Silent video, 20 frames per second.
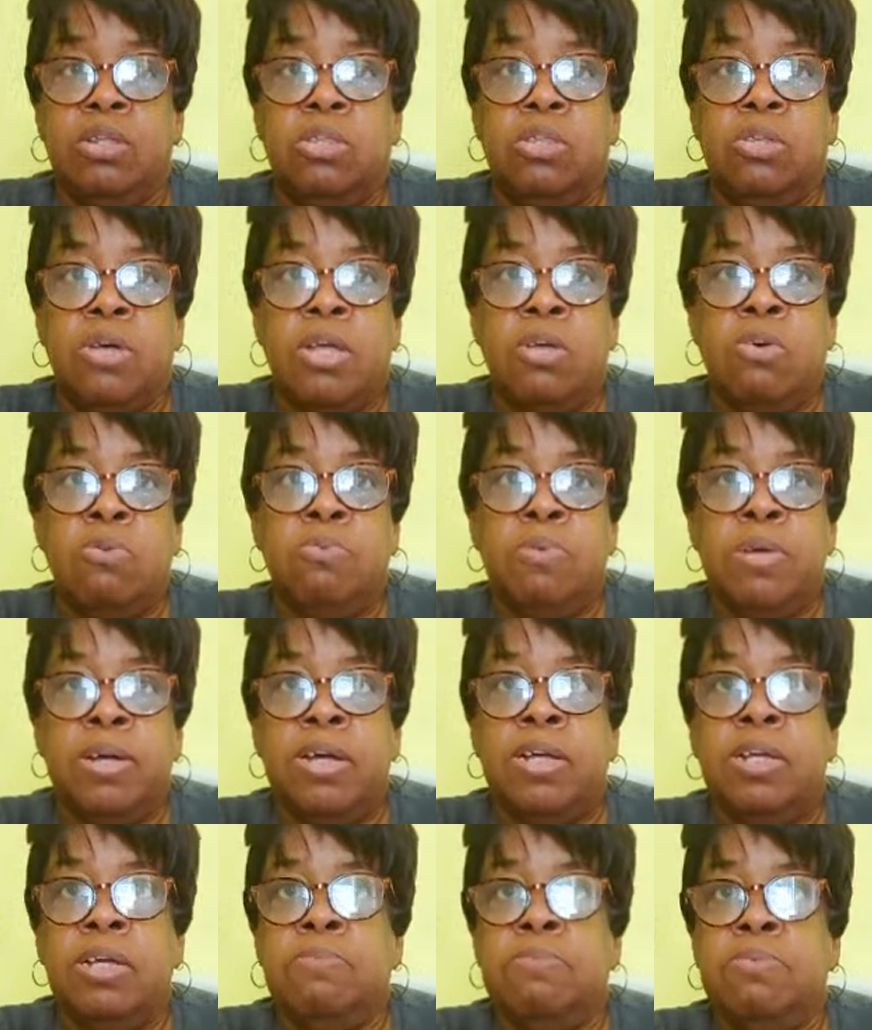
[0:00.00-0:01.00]
So I don't
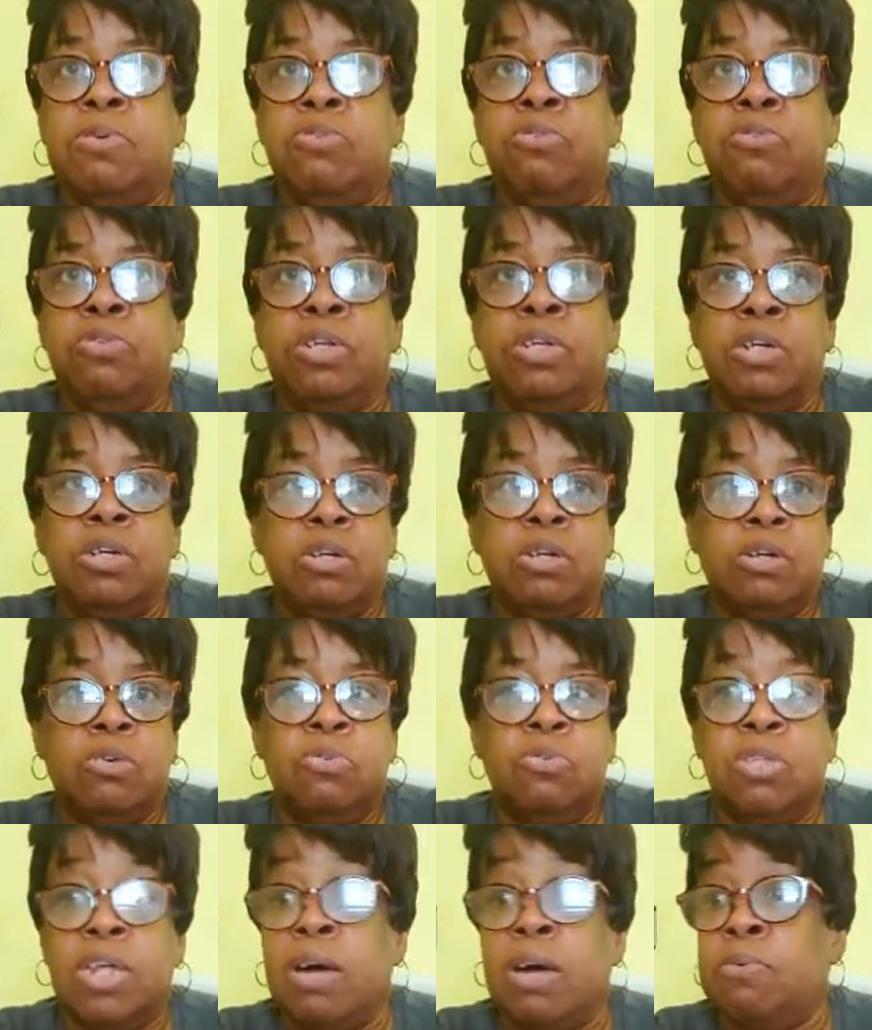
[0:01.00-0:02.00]
play any music,
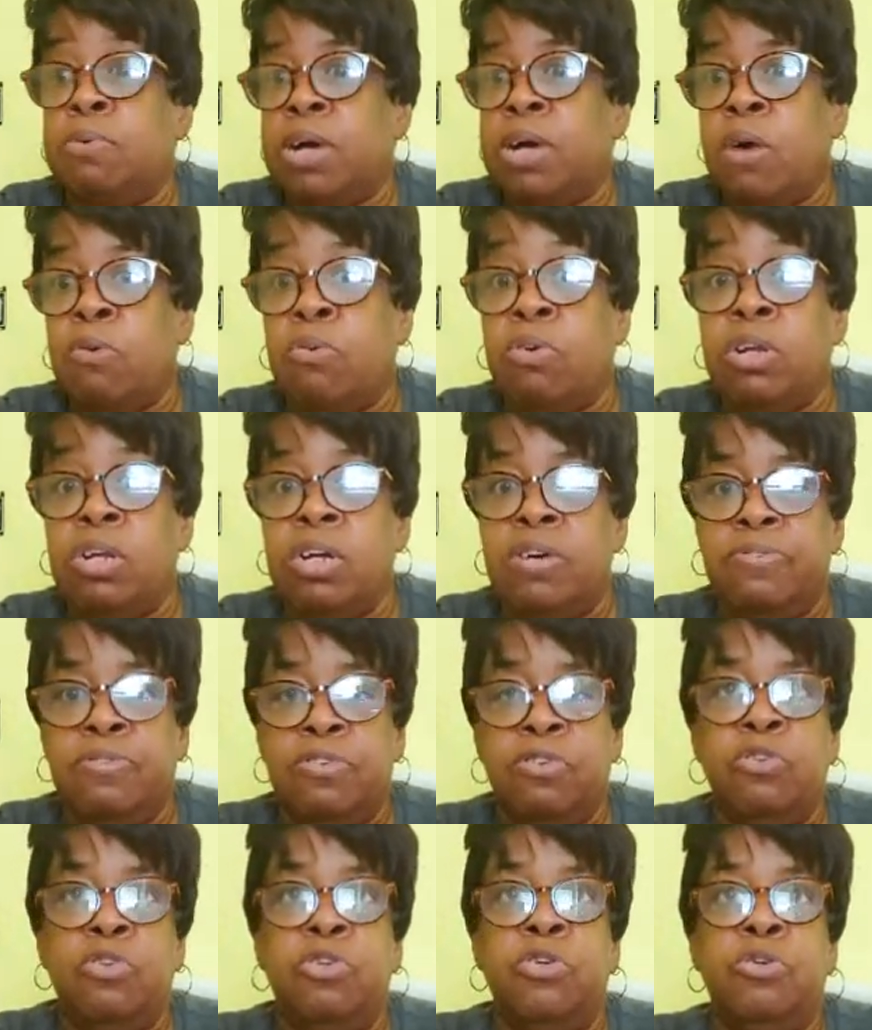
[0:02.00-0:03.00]
which I would love
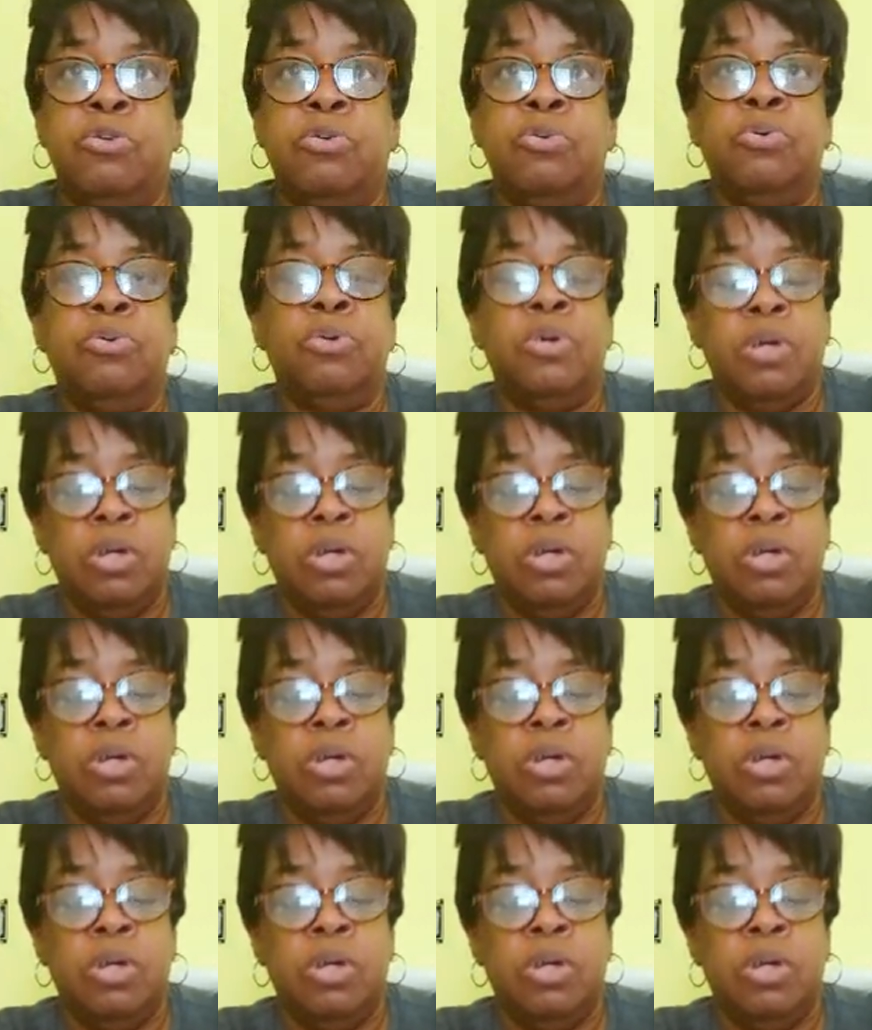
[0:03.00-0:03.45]
to do.